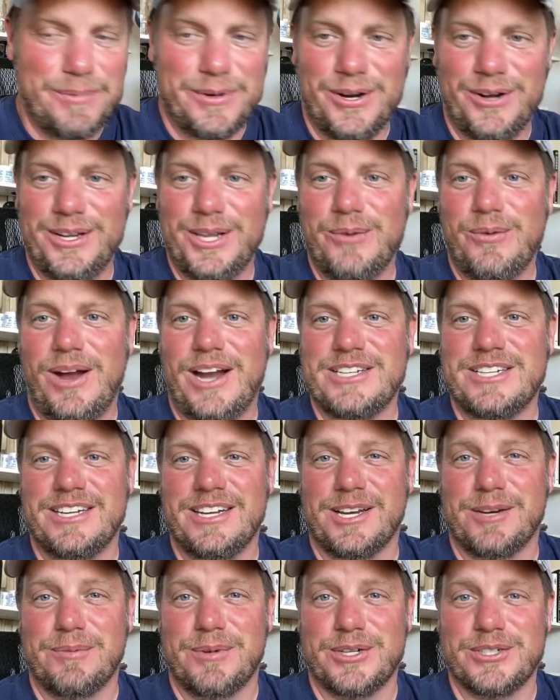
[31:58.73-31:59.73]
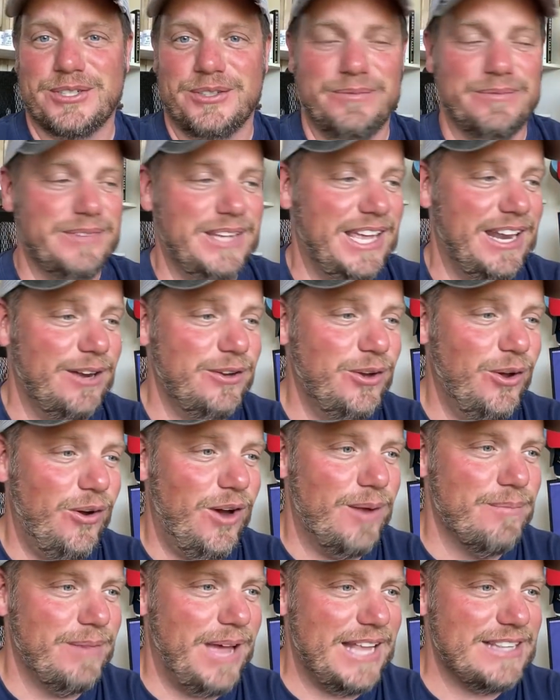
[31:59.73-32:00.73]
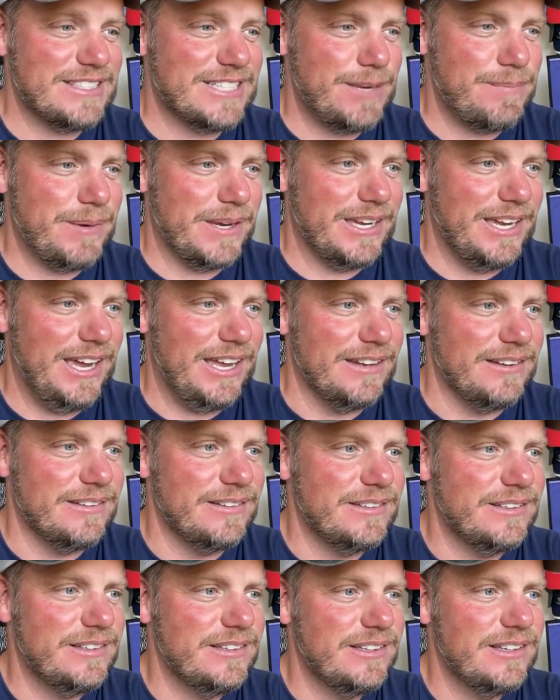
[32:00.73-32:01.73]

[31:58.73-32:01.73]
I'm currently watching the commercial. And I'm, no, I'm not skipping ahead.